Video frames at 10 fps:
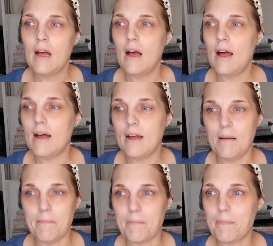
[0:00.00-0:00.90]

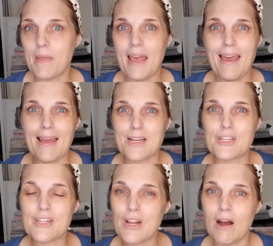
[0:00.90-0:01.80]
and
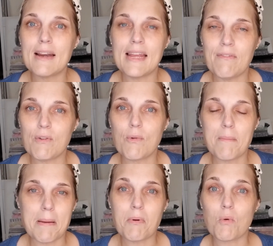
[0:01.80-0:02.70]
not even
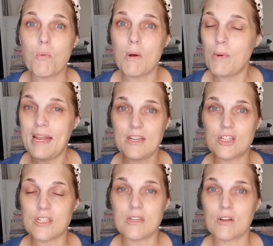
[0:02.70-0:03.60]
remember what we had just